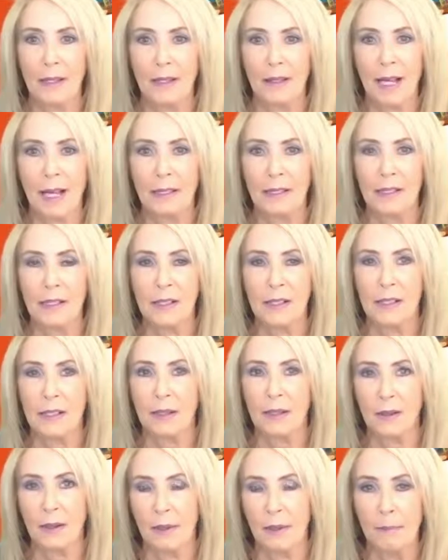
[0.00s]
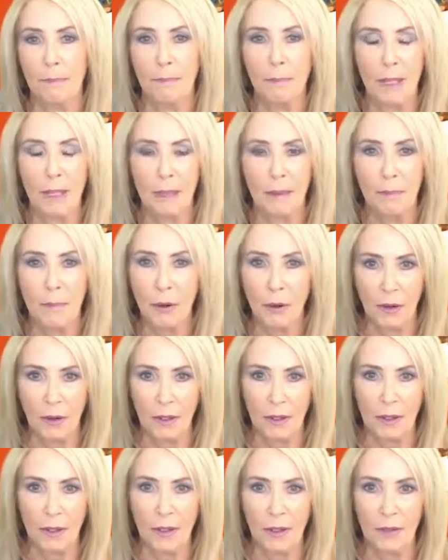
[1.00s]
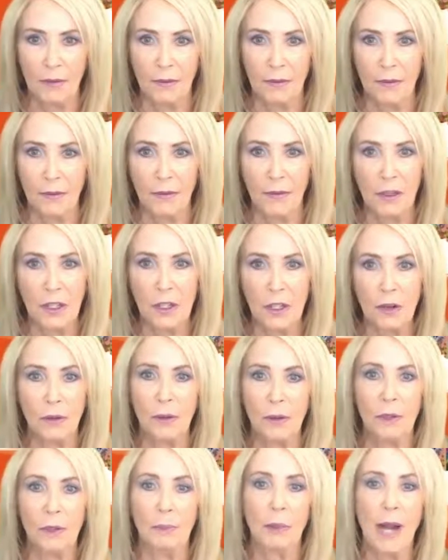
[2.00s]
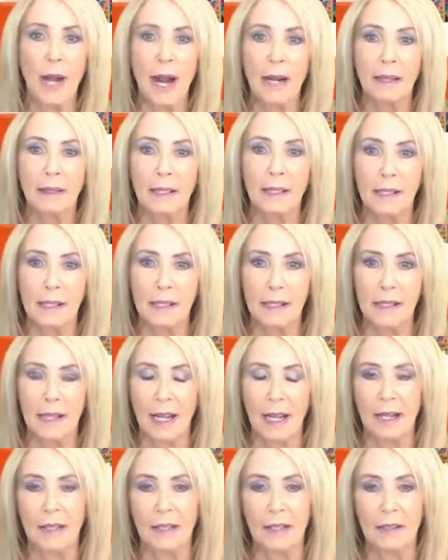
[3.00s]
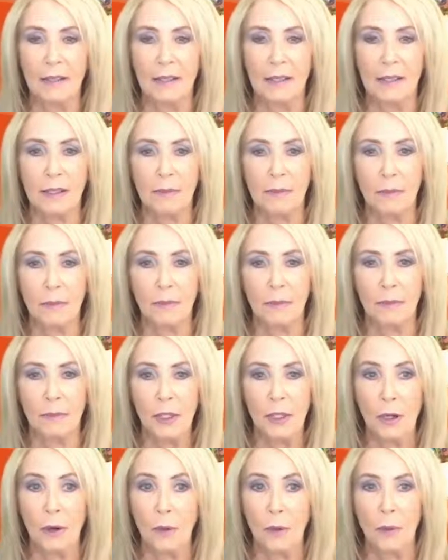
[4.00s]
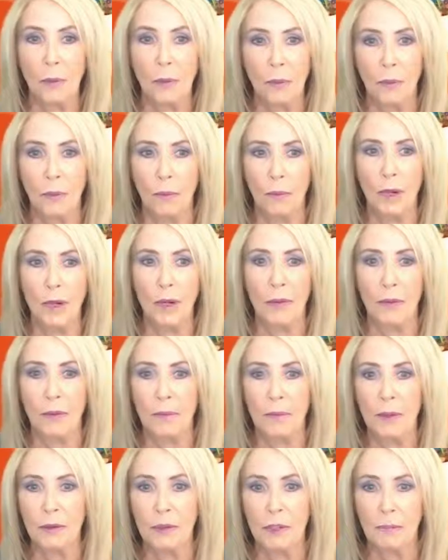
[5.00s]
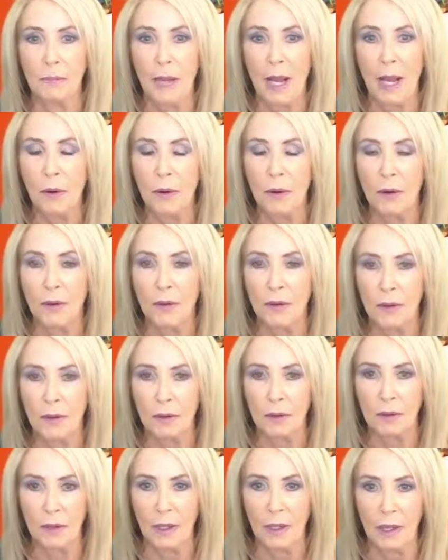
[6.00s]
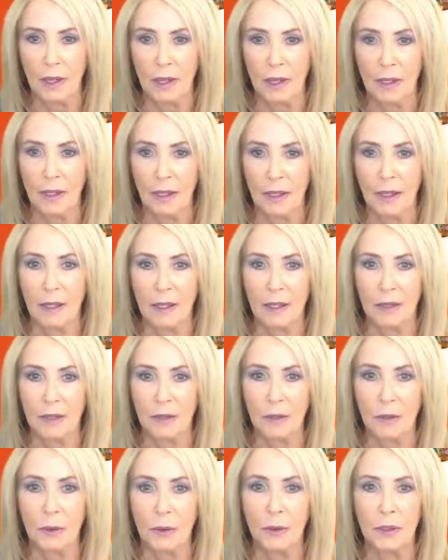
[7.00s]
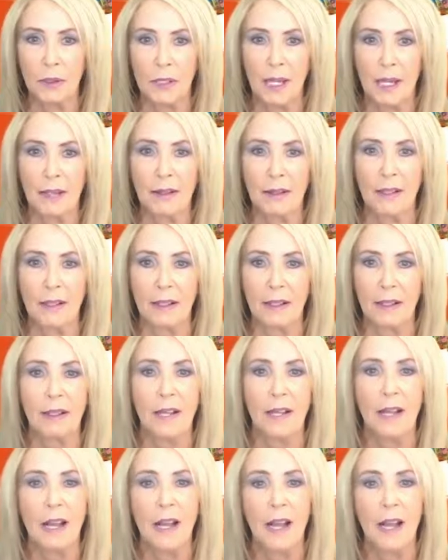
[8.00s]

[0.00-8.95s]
that's a big part of the yoga practice. And it's, one of the most powerful tools, I think.